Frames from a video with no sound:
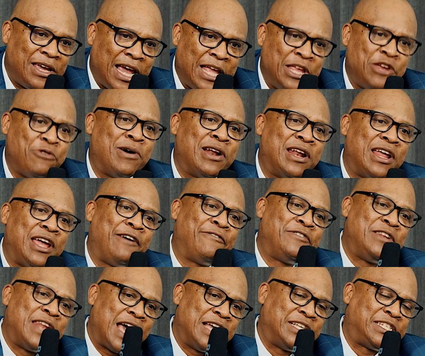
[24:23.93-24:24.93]
and you want to
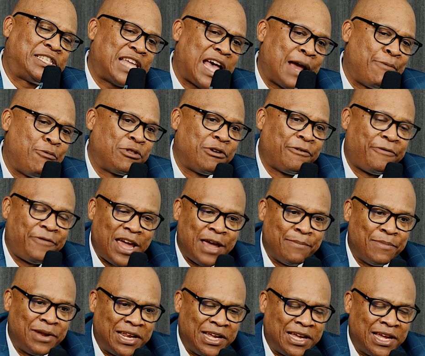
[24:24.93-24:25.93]
have nice time with your
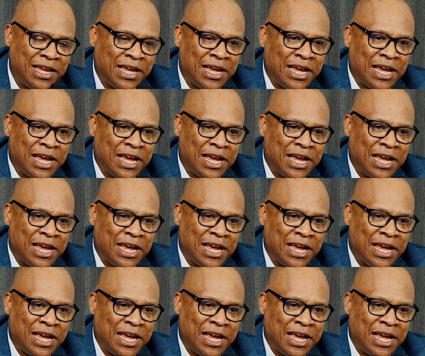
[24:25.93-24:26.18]
family.